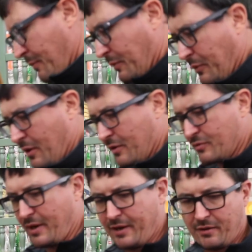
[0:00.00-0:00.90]
someone's put it in the
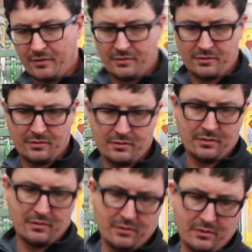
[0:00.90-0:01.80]
dryer.
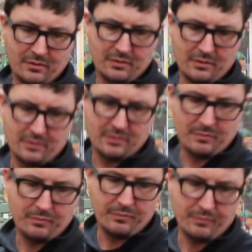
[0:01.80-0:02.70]
They may
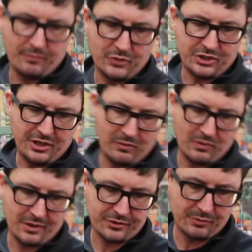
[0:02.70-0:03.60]
have. Machine
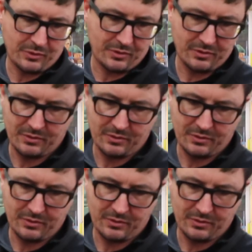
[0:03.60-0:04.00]
washable.